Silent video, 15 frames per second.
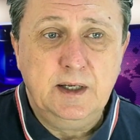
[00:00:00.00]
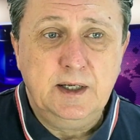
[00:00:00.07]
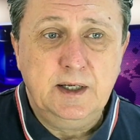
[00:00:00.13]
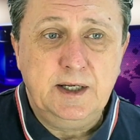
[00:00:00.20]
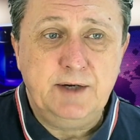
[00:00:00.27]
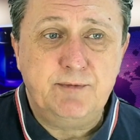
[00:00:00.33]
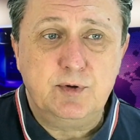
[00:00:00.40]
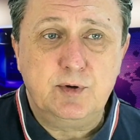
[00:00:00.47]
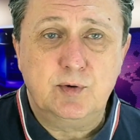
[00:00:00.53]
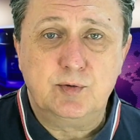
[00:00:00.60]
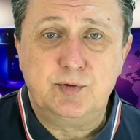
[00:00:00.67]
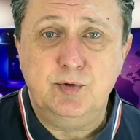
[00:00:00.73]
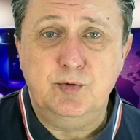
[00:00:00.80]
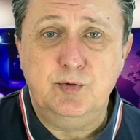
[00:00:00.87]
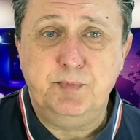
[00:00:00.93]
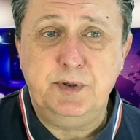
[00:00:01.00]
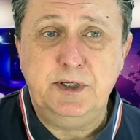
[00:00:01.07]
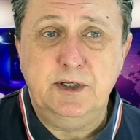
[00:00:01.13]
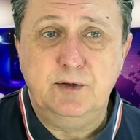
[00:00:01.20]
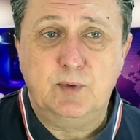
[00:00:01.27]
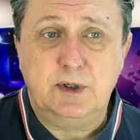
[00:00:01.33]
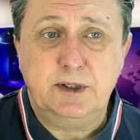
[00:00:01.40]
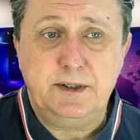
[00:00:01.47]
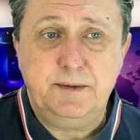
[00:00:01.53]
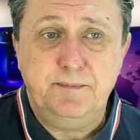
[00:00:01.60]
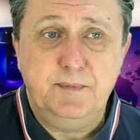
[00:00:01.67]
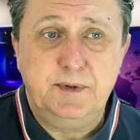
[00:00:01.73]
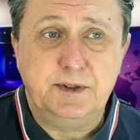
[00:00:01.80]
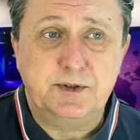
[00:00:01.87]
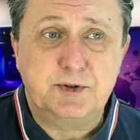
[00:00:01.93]
If we go to PNY,
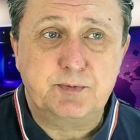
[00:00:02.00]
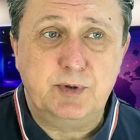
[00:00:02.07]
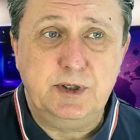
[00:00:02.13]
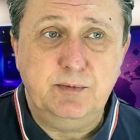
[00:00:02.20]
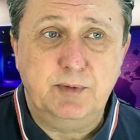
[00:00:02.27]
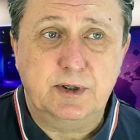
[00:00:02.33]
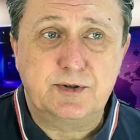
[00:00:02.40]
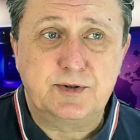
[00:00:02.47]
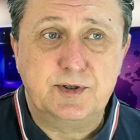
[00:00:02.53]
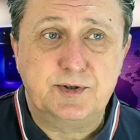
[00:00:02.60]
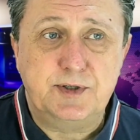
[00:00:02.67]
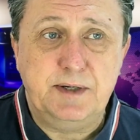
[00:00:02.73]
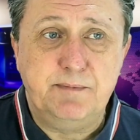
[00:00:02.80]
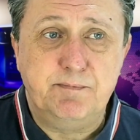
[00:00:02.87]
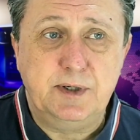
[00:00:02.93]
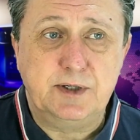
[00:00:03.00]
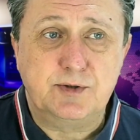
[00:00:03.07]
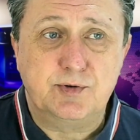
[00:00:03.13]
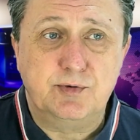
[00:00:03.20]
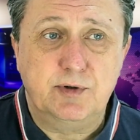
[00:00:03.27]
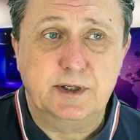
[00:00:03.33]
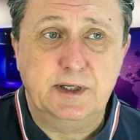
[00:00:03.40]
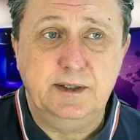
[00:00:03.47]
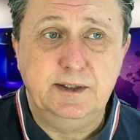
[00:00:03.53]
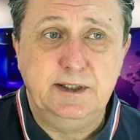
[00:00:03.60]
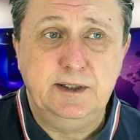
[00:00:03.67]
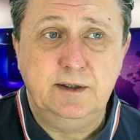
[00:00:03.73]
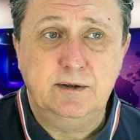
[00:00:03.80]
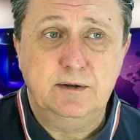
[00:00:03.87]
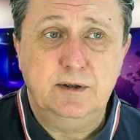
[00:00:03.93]
it's pretty much the same picture again
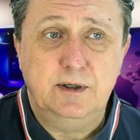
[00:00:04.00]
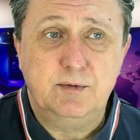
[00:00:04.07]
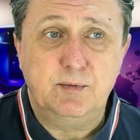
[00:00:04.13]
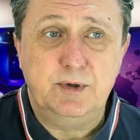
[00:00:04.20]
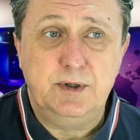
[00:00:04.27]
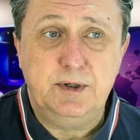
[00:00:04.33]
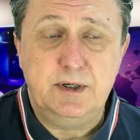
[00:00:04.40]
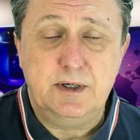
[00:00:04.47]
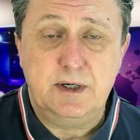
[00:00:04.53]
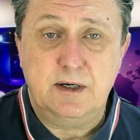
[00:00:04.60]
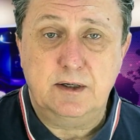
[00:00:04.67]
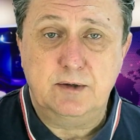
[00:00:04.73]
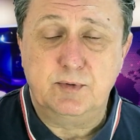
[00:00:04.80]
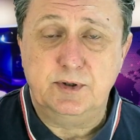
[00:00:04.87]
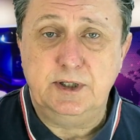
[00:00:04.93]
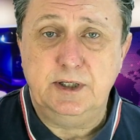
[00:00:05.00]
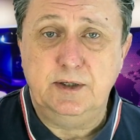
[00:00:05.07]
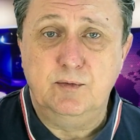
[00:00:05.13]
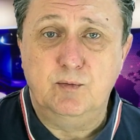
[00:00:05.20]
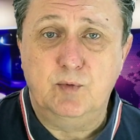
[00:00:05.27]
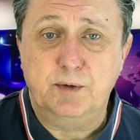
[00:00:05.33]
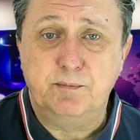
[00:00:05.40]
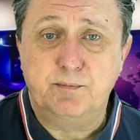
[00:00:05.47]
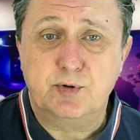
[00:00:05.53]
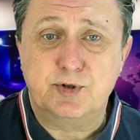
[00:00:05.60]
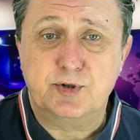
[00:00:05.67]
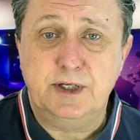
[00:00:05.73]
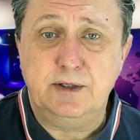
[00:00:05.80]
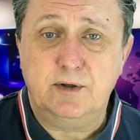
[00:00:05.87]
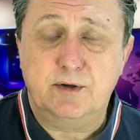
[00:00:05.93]
here. We are within
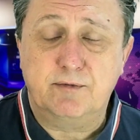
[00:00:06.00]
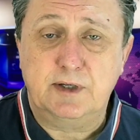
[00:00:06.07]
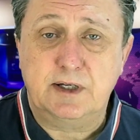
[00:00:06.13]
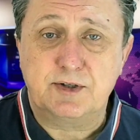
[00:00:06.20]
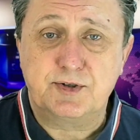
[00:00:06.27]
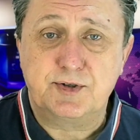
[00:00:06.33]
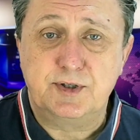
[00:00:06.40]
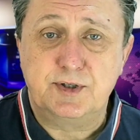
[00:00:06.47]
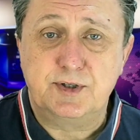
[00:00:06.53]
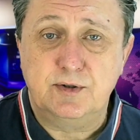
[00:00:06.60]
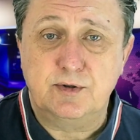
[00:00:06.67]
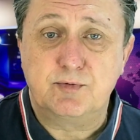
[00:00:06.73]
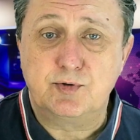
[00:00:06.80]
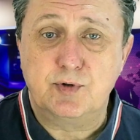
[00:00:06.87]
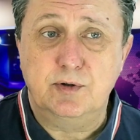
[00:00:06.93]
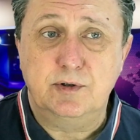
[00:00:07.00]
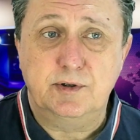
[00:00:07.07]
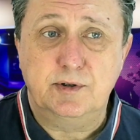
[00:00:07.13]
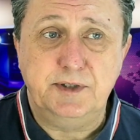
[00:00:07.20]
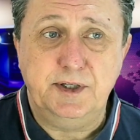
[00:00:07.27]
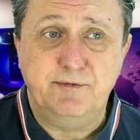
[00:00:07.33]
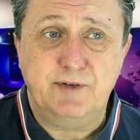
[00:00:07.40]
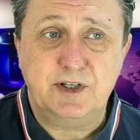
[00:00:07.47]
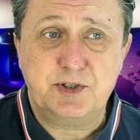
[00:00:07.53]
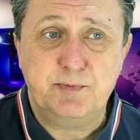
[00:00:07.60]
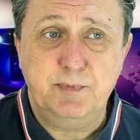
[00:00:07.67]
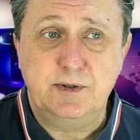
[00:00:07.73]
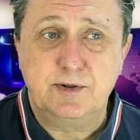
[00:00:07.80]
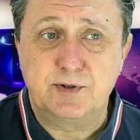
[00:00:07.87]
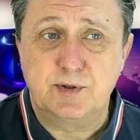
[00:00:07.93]
1% of last year's return on the
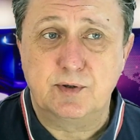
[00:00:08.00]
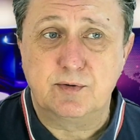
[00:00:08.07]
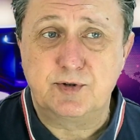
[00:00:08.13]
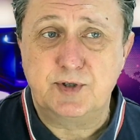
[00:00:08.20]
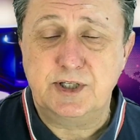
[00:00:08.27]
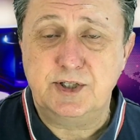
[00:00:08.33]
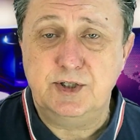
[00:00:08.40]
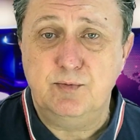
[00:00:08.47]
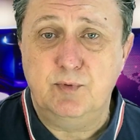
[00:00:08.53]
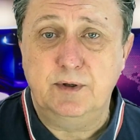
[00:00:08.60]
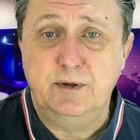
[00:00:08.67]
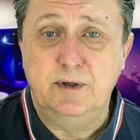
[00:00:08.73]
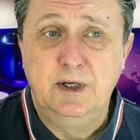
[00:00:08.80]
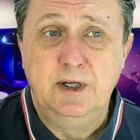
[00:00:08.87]
investment, so 62%